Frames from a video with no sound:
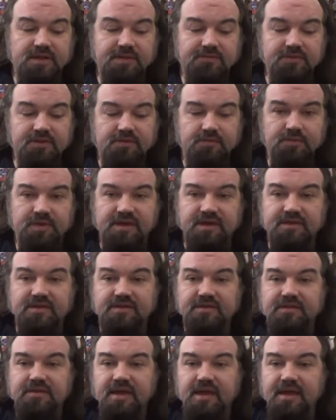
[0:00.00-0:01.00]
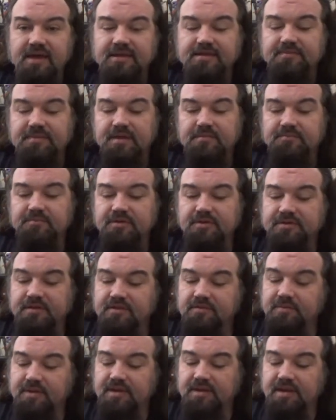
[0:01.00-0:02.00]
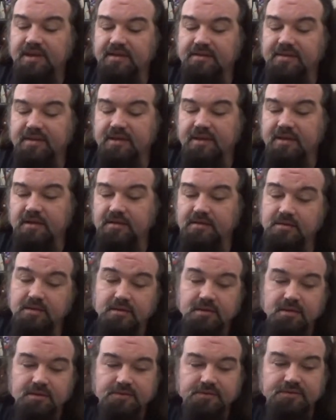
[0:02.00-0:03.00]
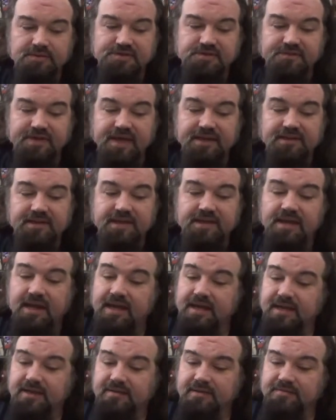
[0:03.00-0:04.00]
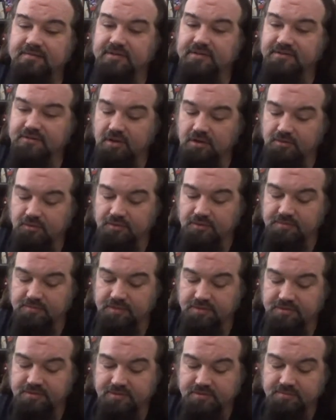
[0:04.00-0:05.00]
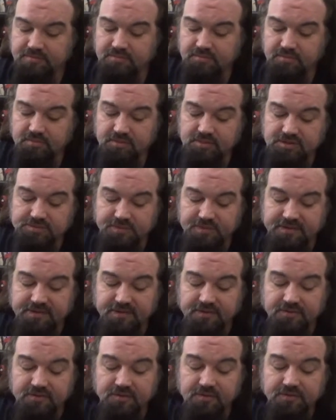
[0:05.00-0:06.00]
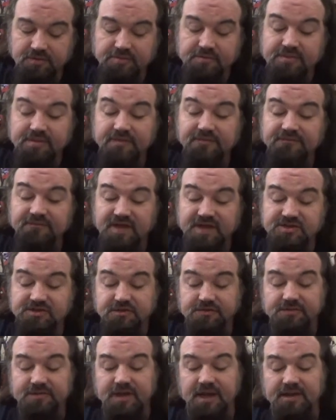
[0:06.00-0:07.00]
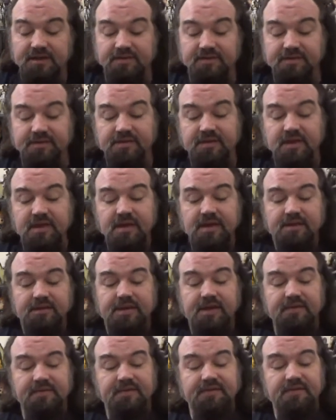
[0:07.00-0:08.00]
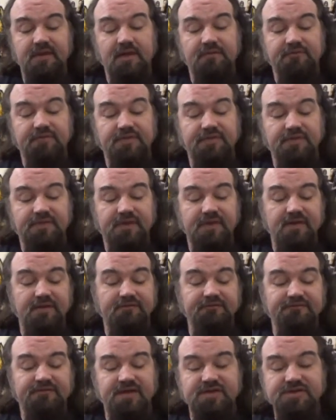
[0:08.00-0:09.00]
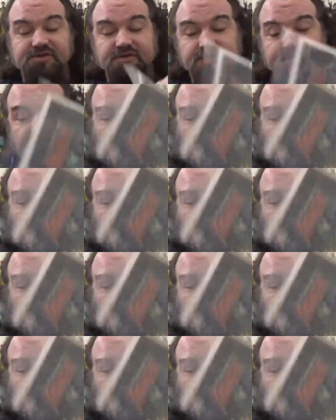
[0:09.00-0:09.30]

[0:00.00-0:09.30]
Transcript: covered this week's X-Men books as well as the issue of Alien and this week's Star Wars books, which brings us to this week's Avengers titles. Kicking things off with the Avengers